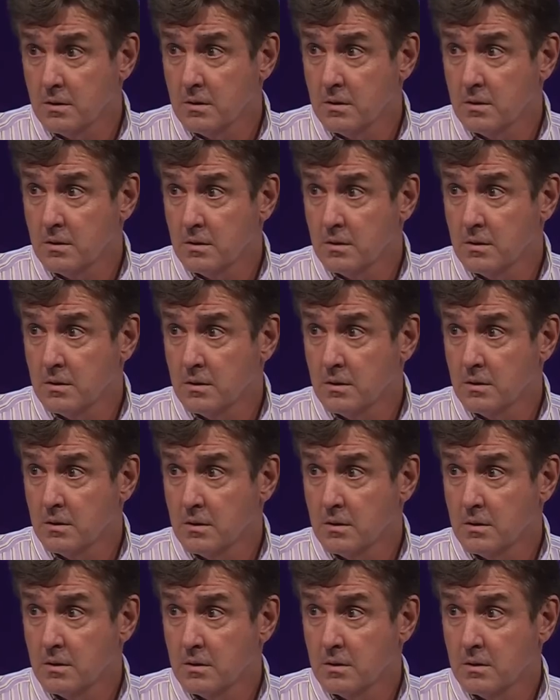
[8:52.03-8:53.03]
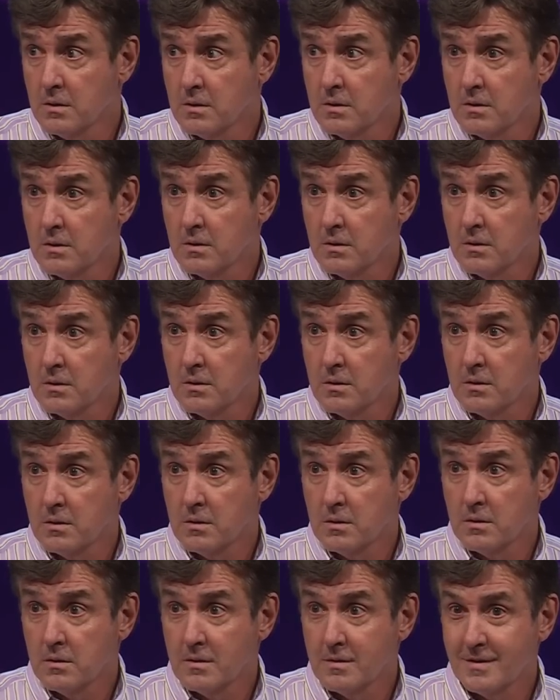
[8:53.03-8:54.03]

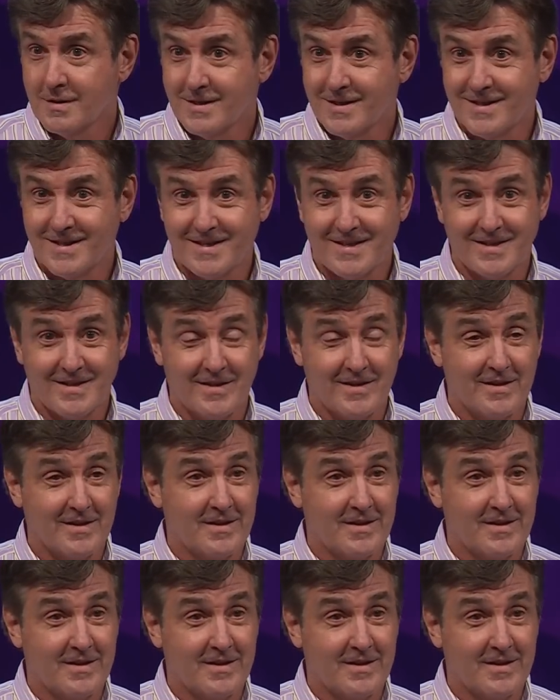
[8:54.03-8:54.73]
No one is speaking in this clip.